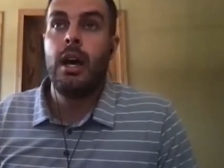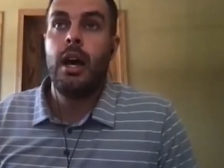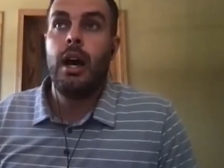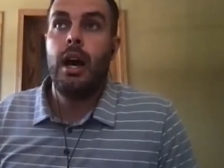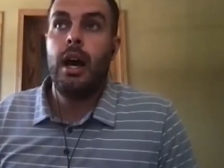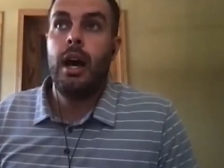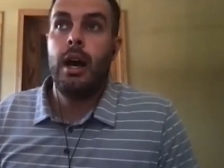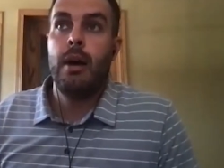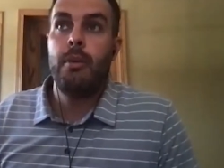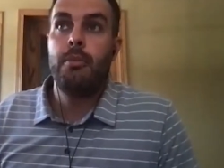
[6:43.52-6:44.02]

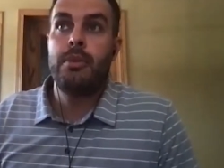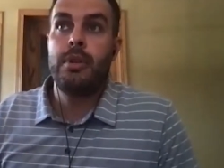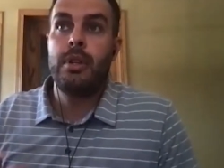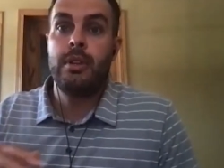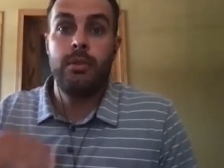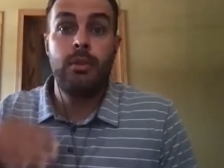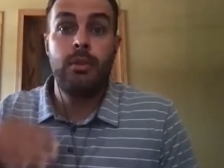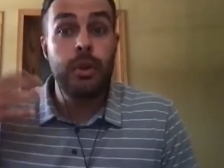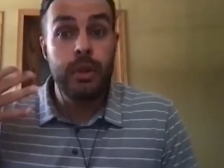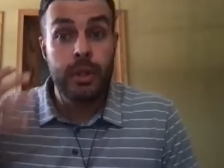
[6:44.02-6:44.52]
Um,
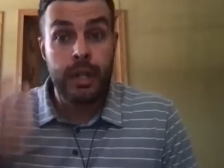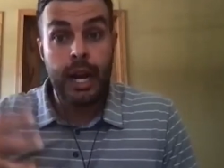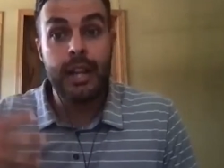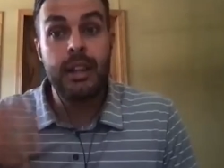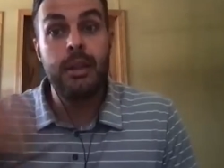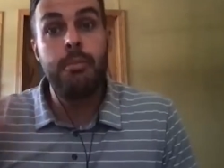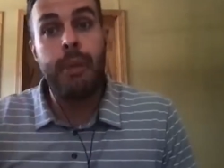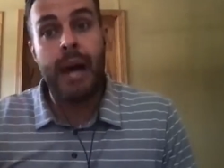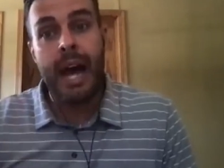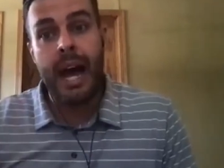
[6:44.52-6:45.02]
learn kind of
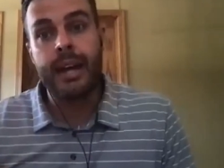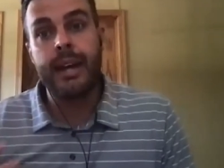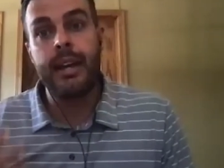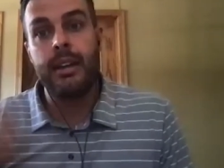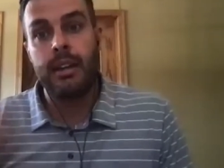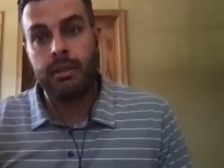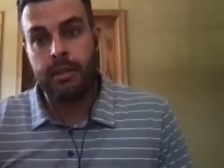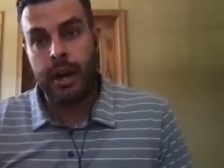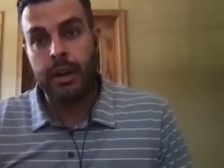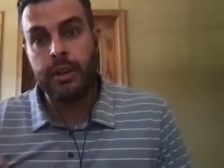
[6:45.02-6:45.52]
the back
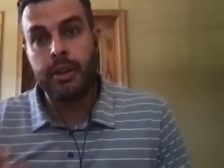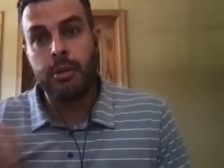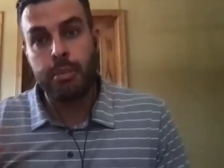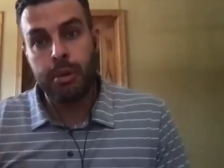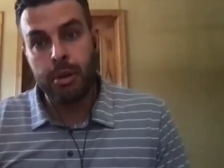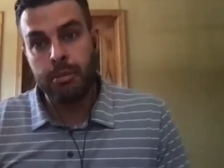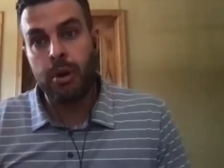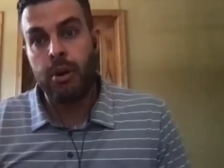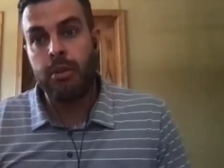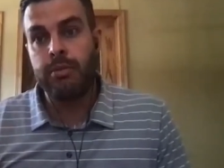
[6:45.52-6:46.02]
end of how you
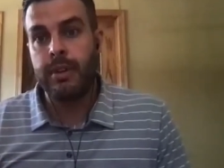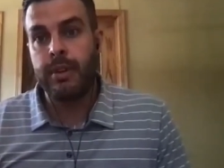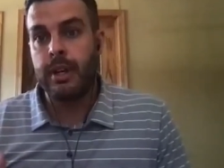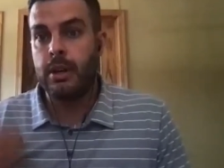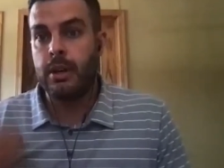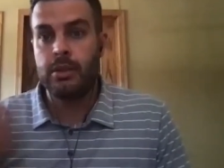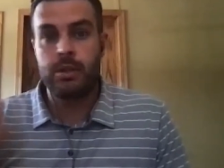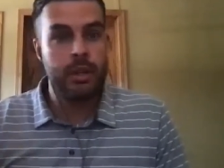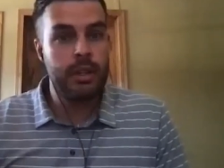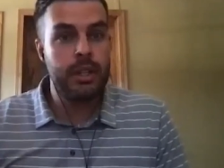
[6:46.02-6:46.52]
promote
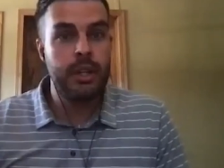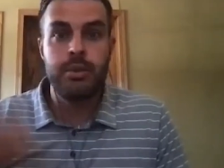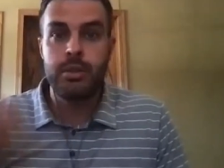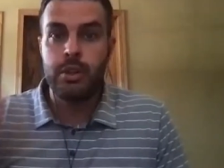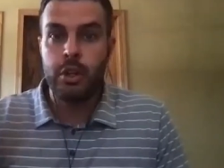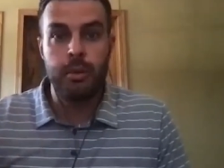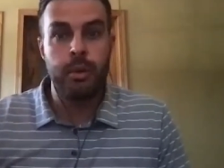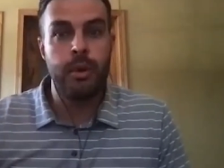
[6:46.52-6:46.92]
videos on YouTube